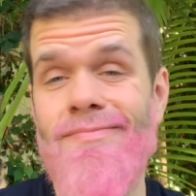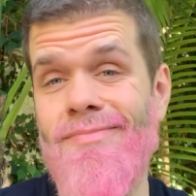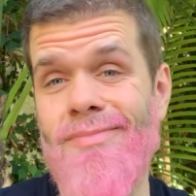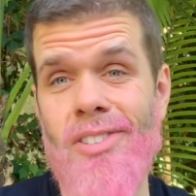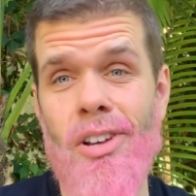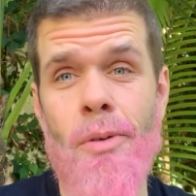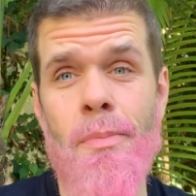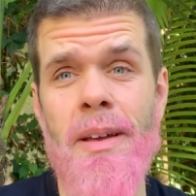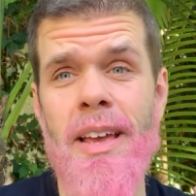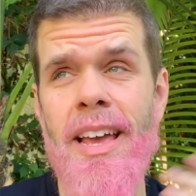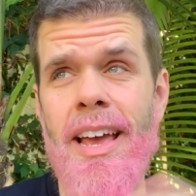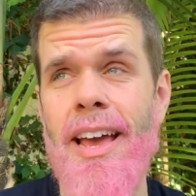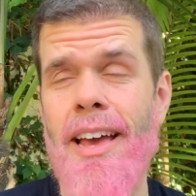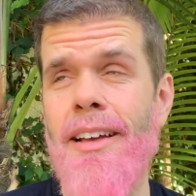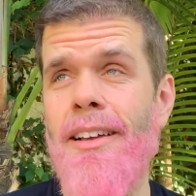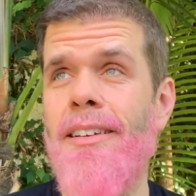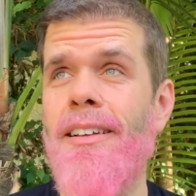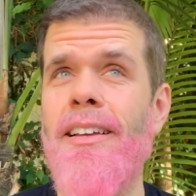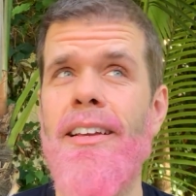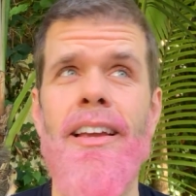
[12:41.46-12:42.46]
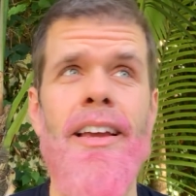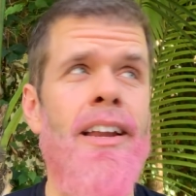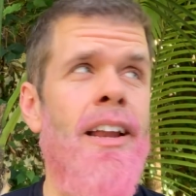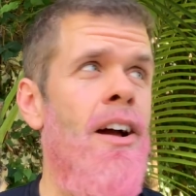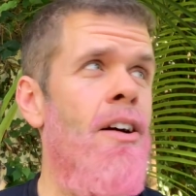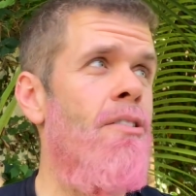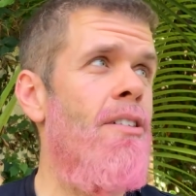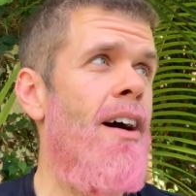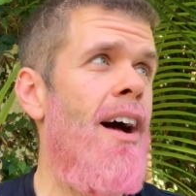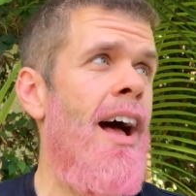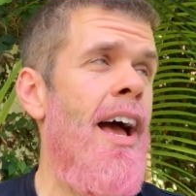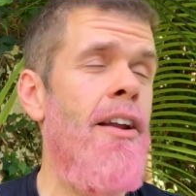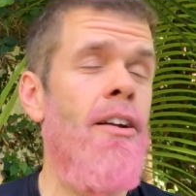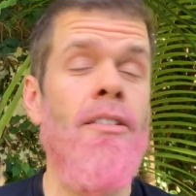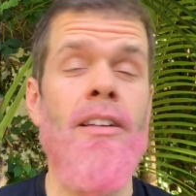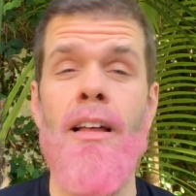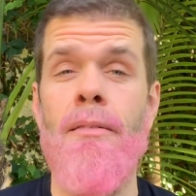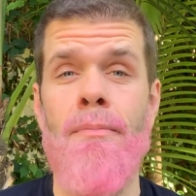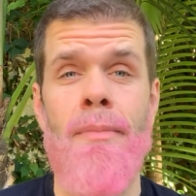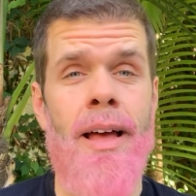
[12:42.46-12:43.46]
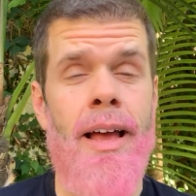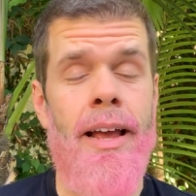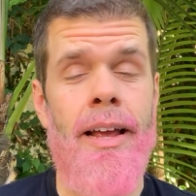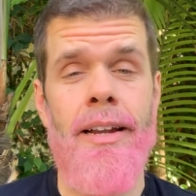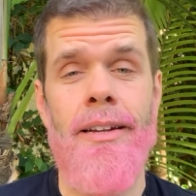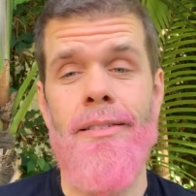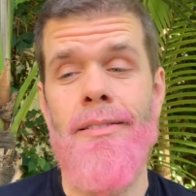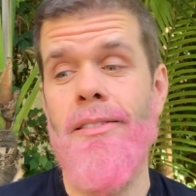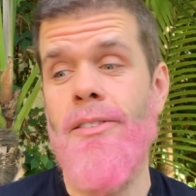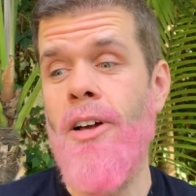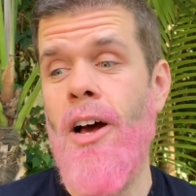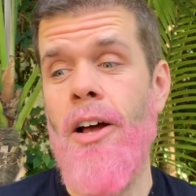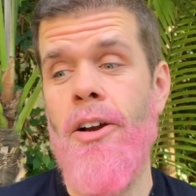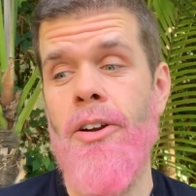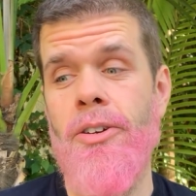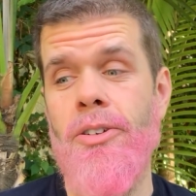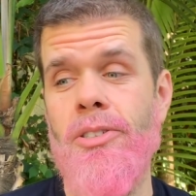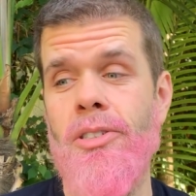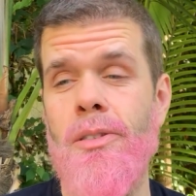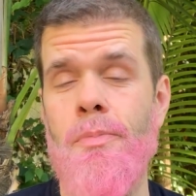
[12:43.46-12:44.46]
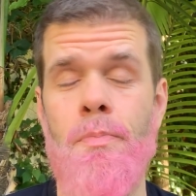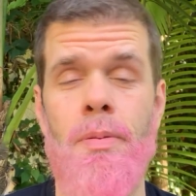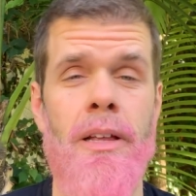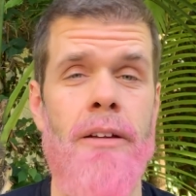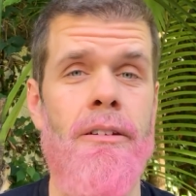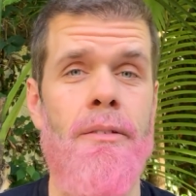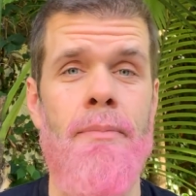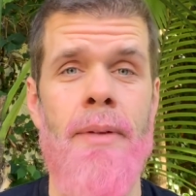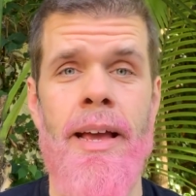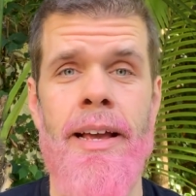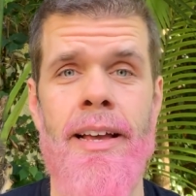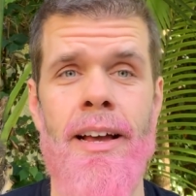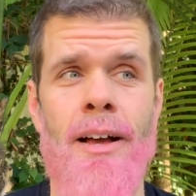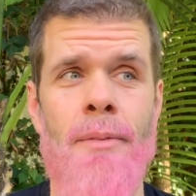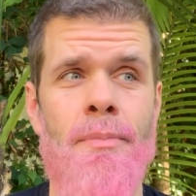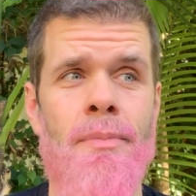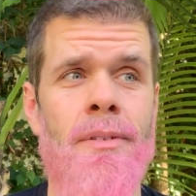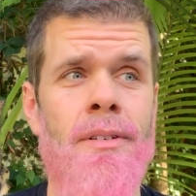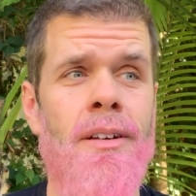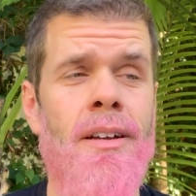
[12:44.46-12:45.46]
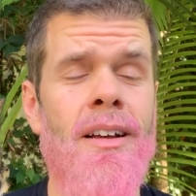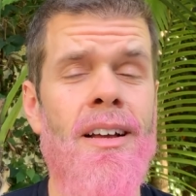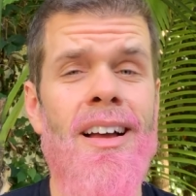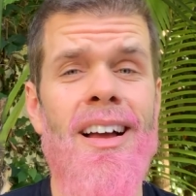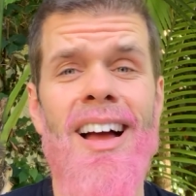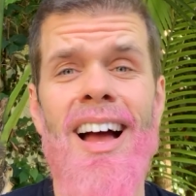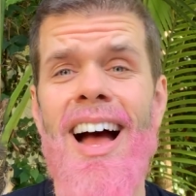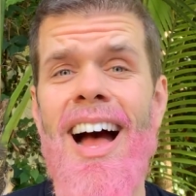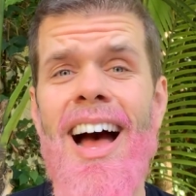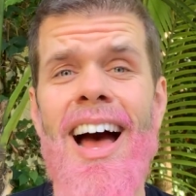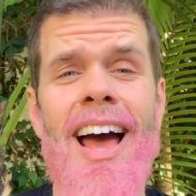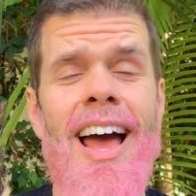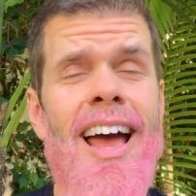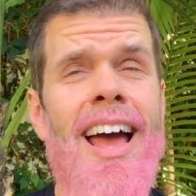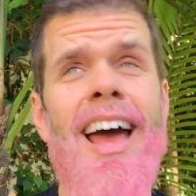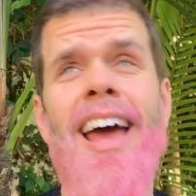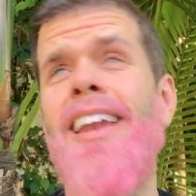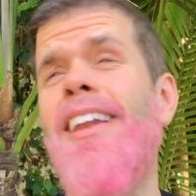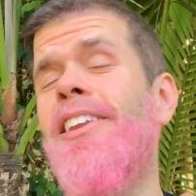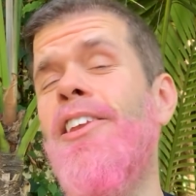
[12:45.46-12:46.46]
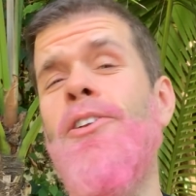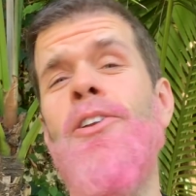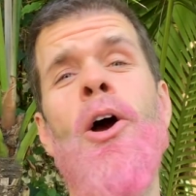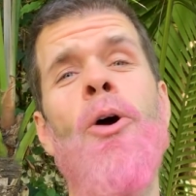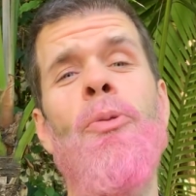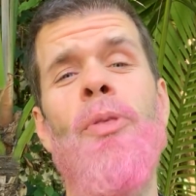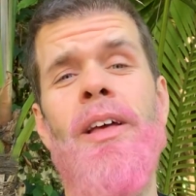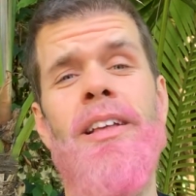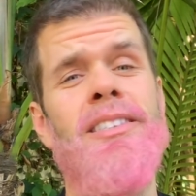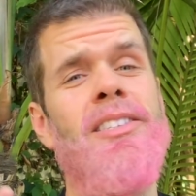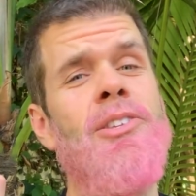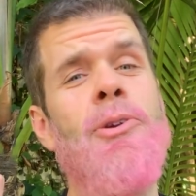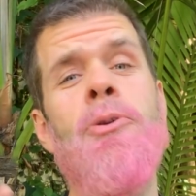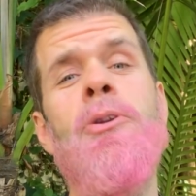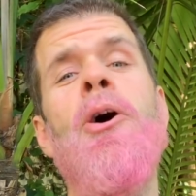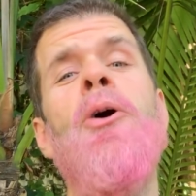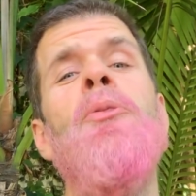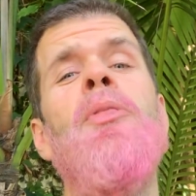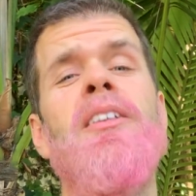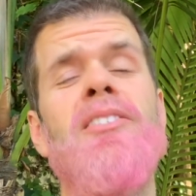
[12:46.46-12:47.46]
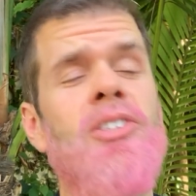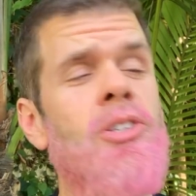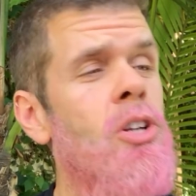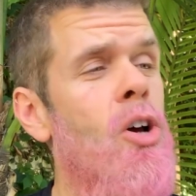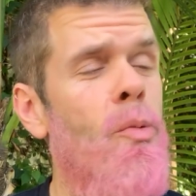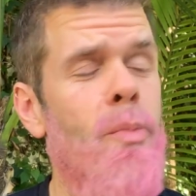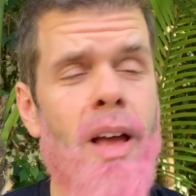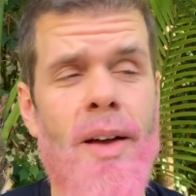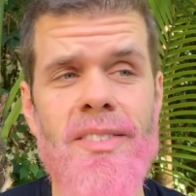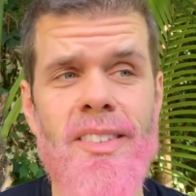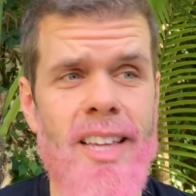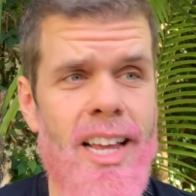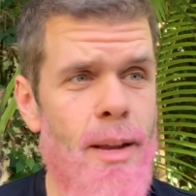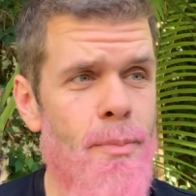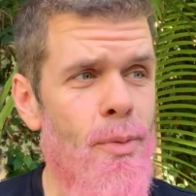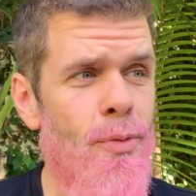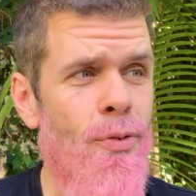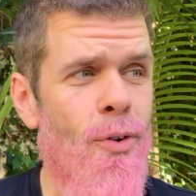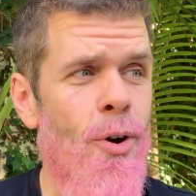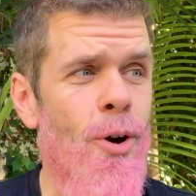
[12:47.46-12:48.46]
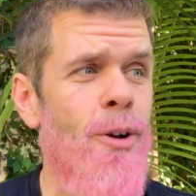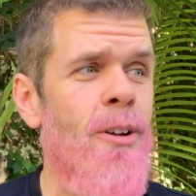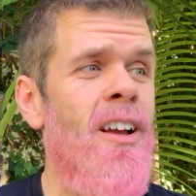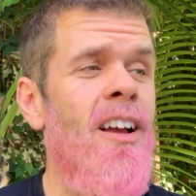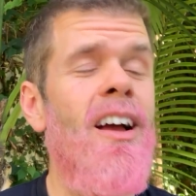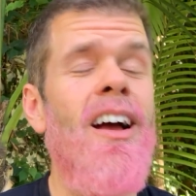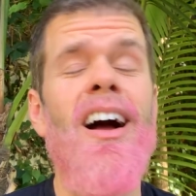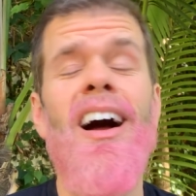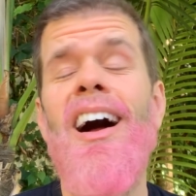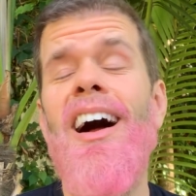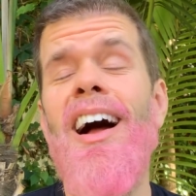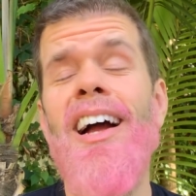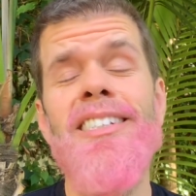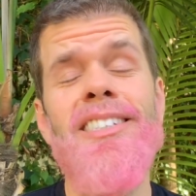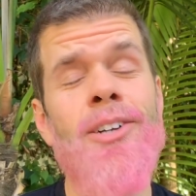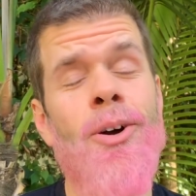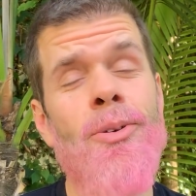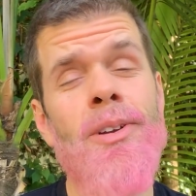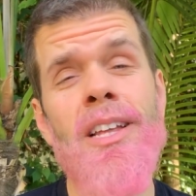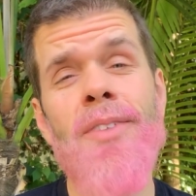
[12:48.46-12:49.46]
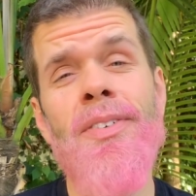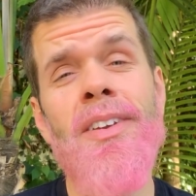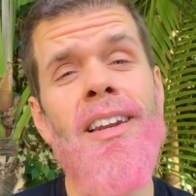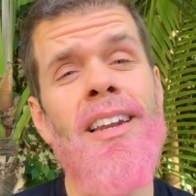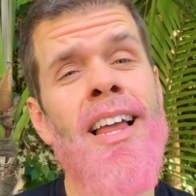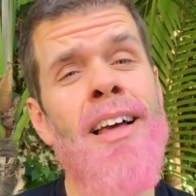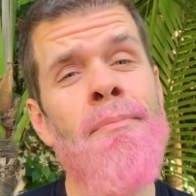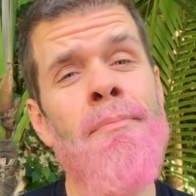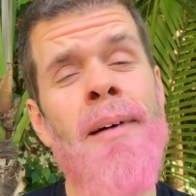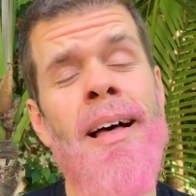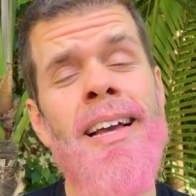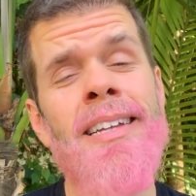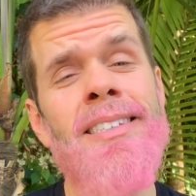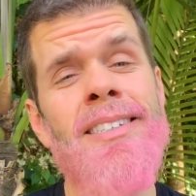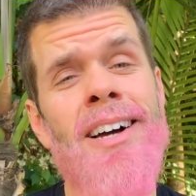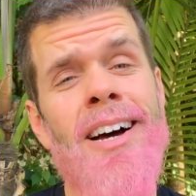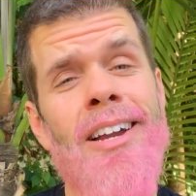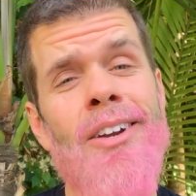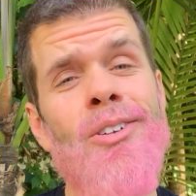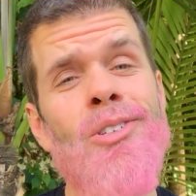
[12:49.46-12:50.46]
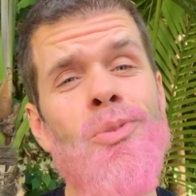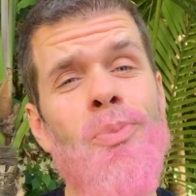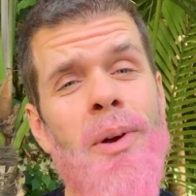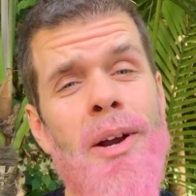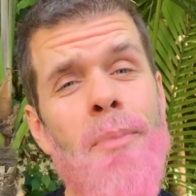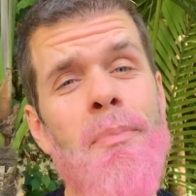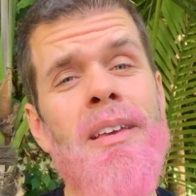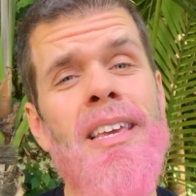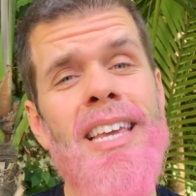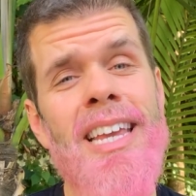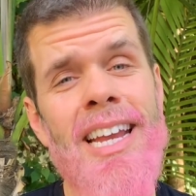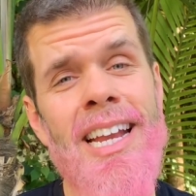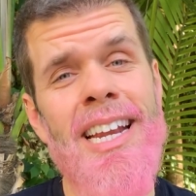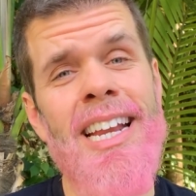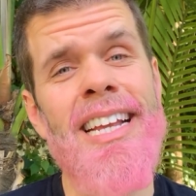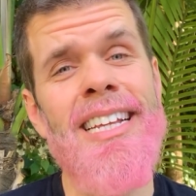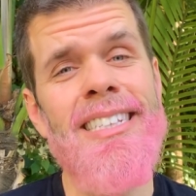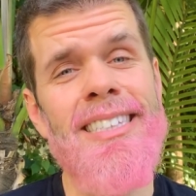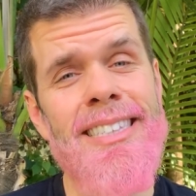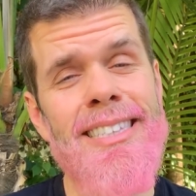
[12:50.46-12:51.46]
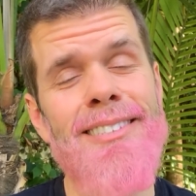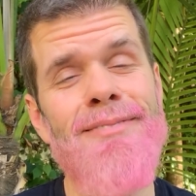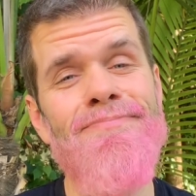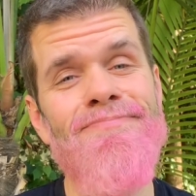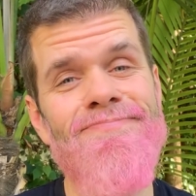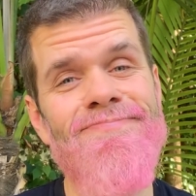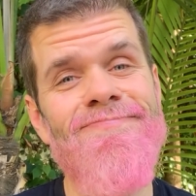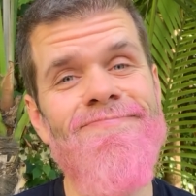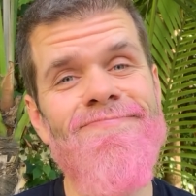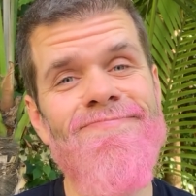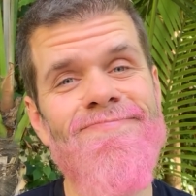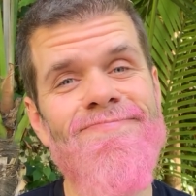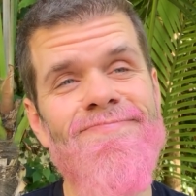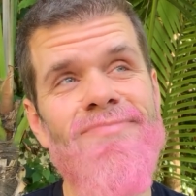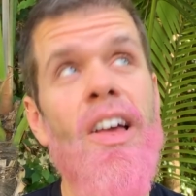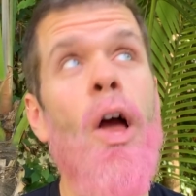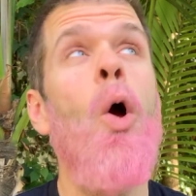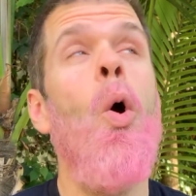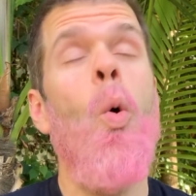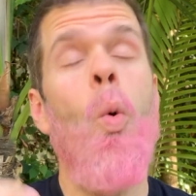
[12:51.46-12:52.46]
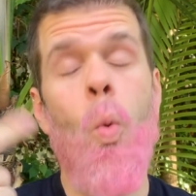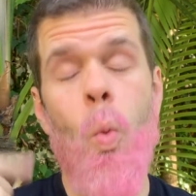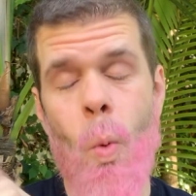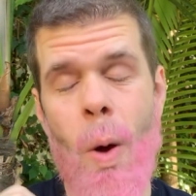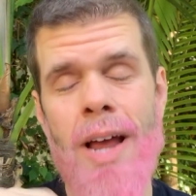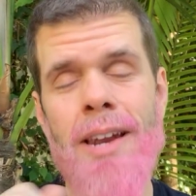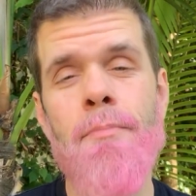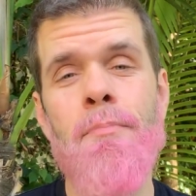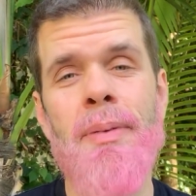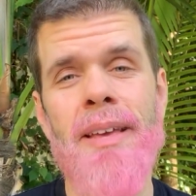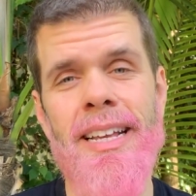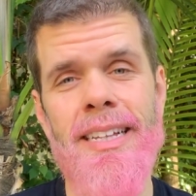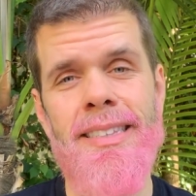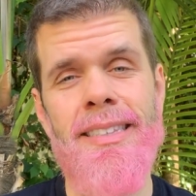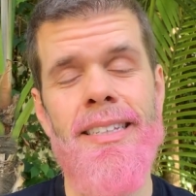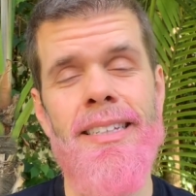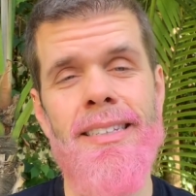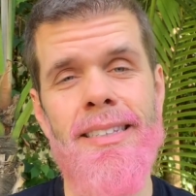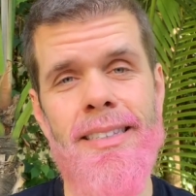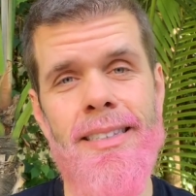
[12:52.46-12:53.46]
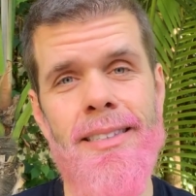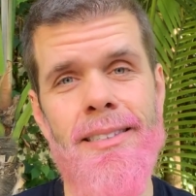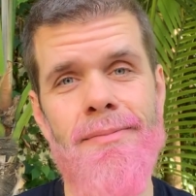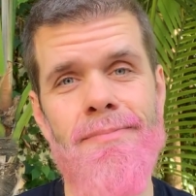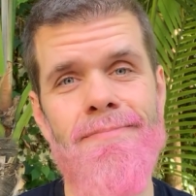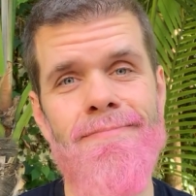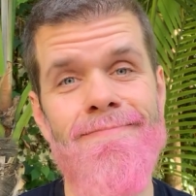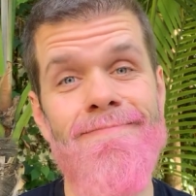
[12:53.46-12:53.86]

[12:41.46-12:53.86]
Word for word: So be it. You know, I don't let my daughters play with makeup. I, and you know this. You know this. You know me. I've said it before. I don't even let my daughters wear bikinis, one pieces.